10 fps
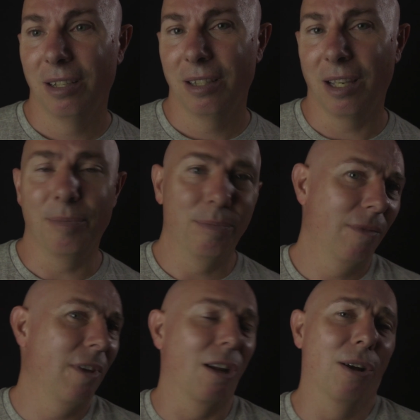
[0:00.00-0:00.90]
they,
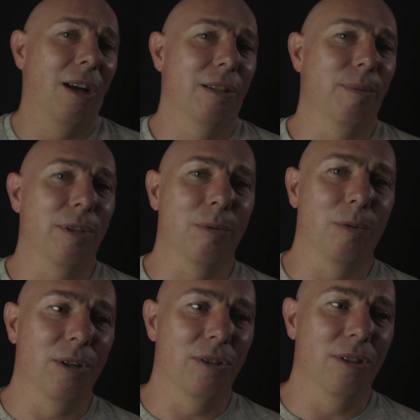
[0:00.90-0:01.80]
asked me some
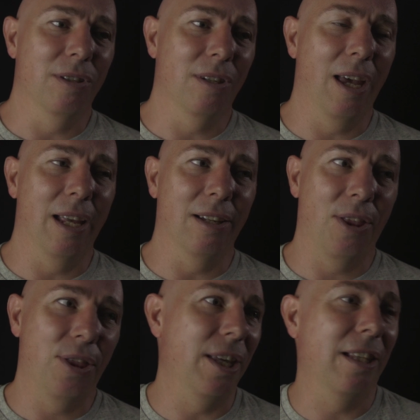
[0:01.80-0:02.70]
questions. And I
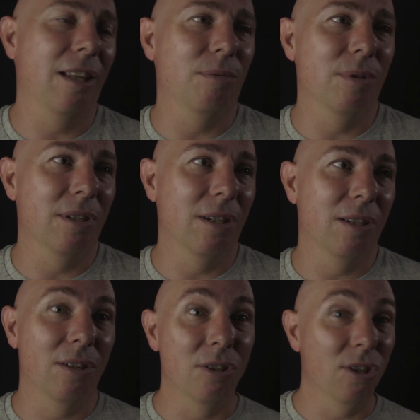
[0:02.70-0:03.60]
think there was a
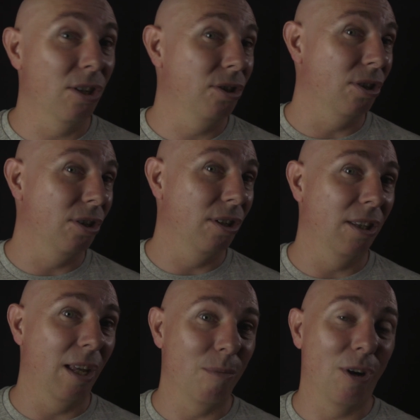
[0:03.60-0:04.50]
suggestion that
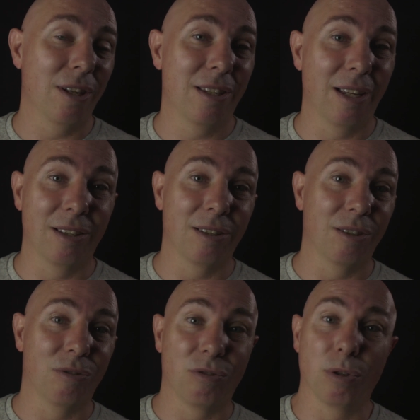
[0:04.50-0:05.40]
they might send
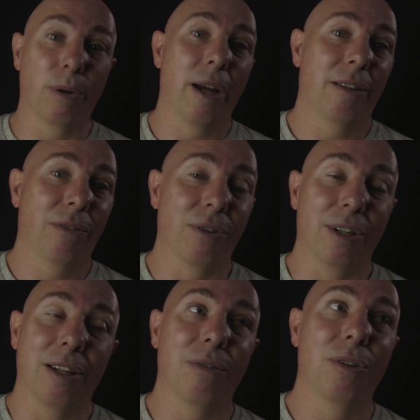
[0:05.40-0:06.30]
a crew out for an
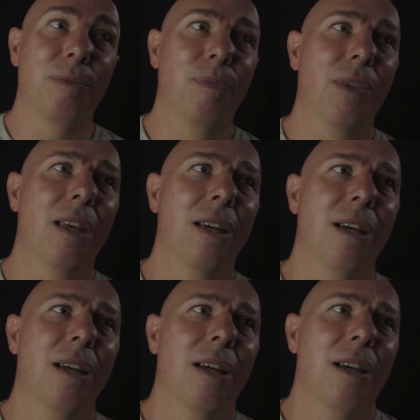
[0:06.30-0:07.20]
interview.
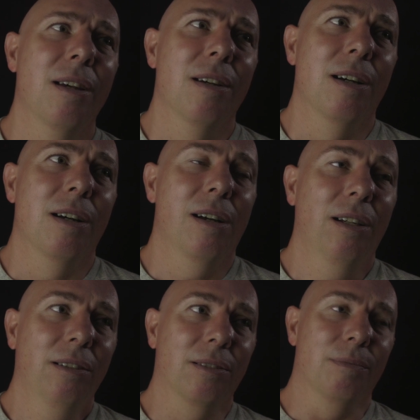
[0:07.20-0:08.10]

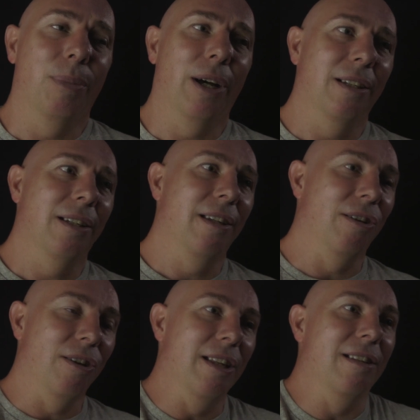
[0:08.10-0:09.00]
But,
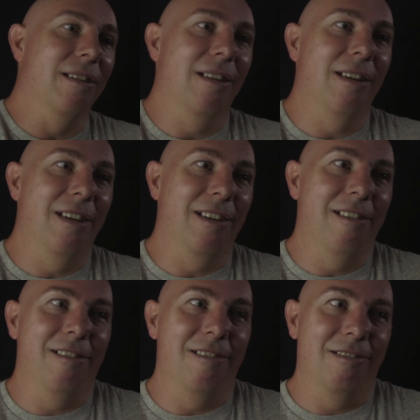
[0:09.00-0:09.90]
in
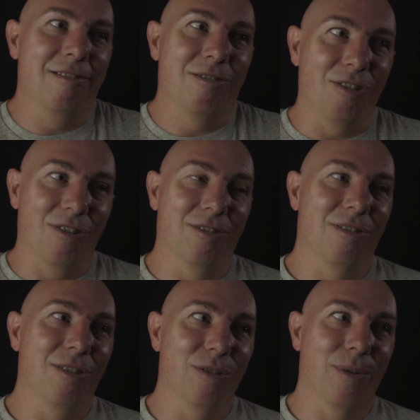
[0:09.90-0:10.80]
certain
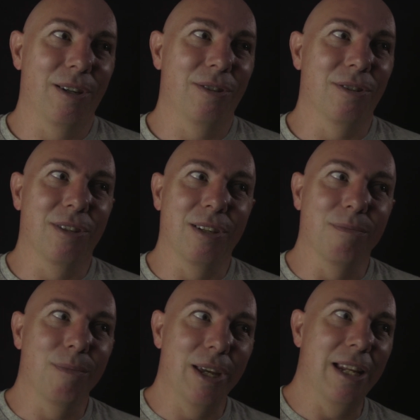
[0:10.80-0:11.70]
situations
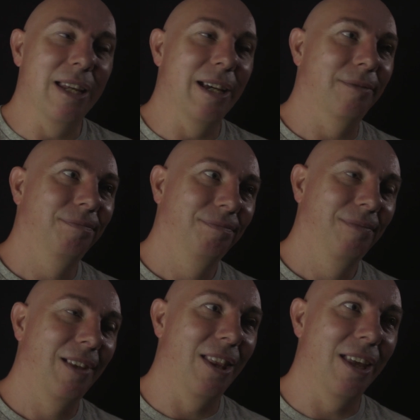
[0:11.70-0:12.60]
in media,
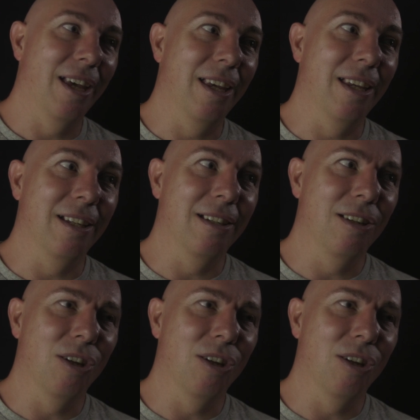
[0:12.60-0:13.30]
they